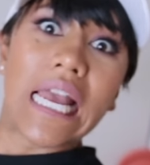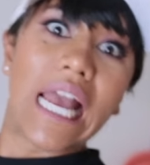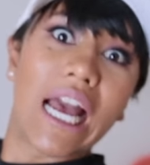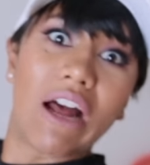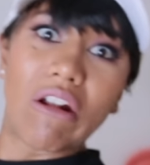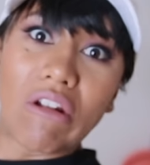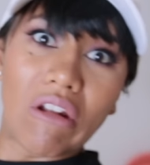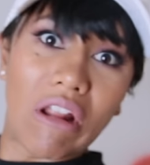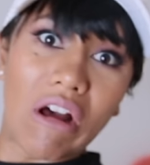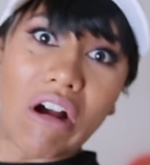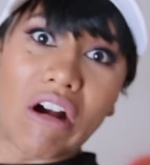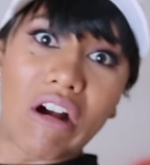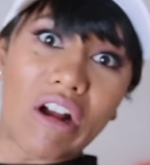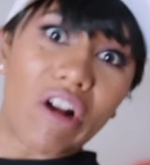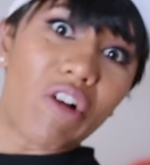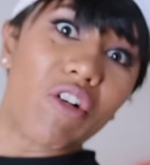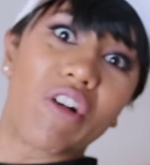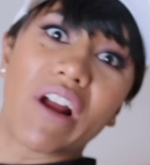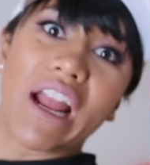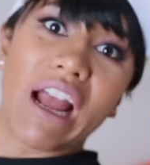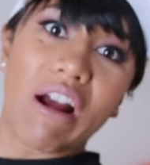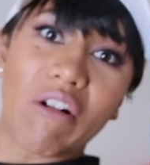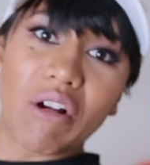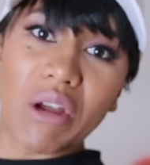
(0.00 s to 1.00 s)
how long
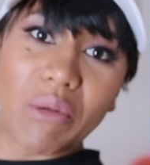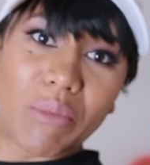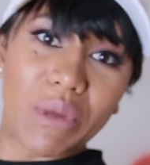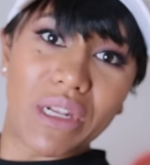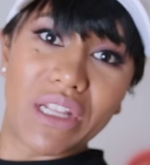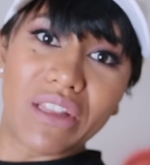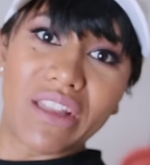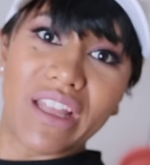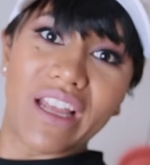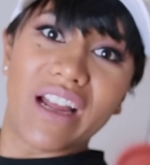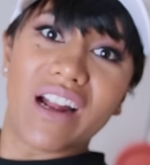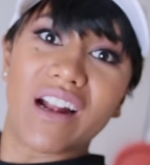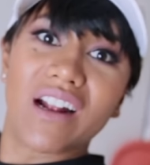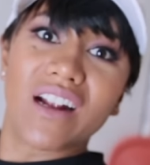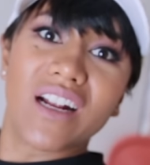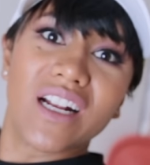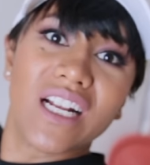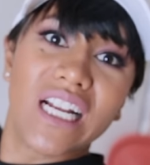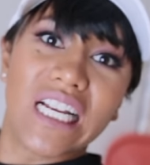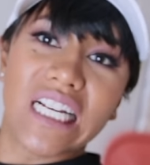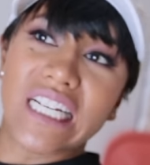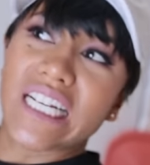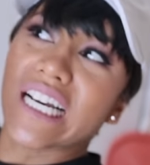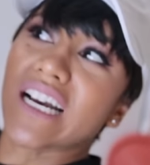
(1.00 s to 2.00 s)
or how committed they are,
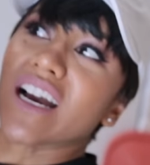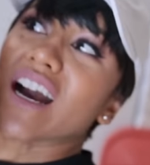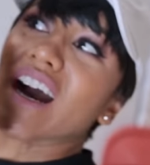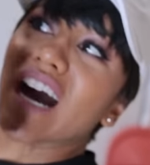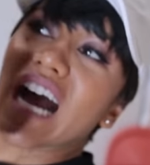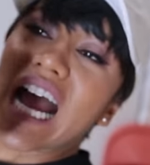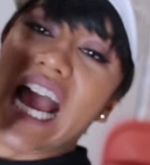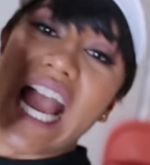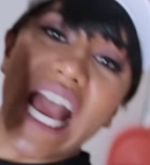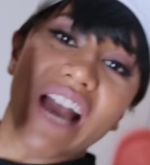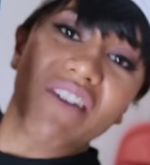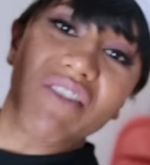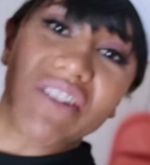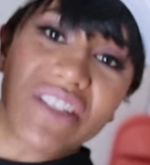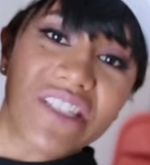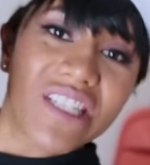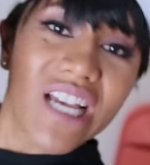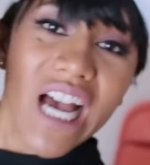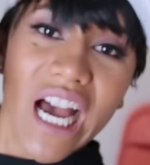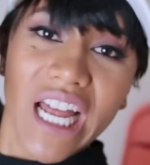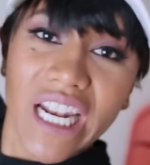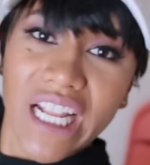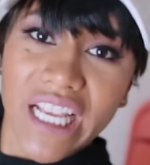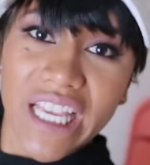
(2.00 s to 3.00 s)
I have a
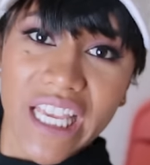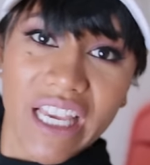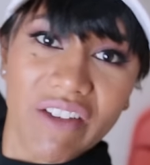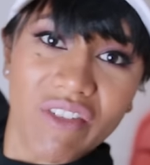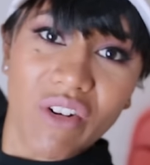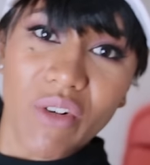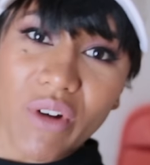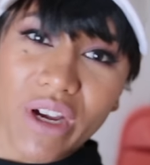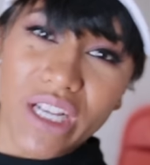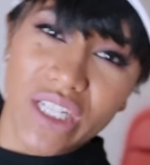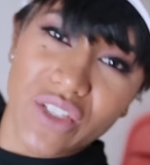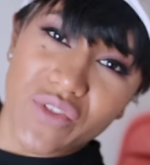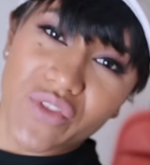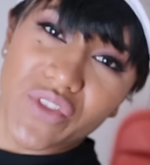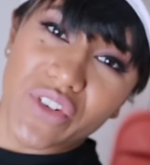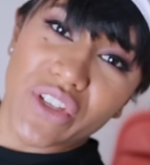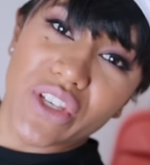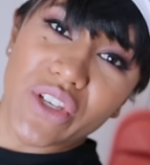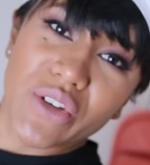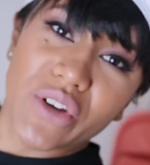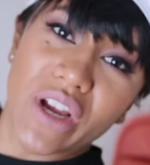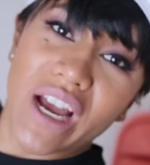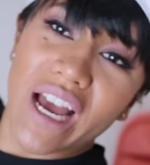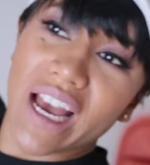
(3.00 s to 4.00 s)
ton of giveaways for
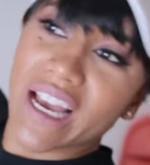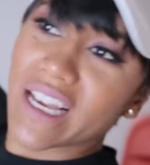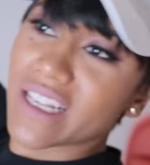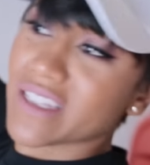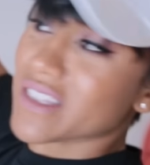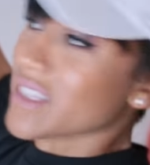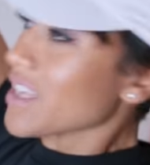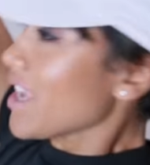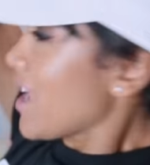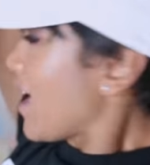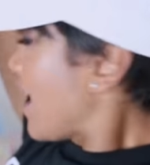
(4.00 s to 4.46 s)
you guys.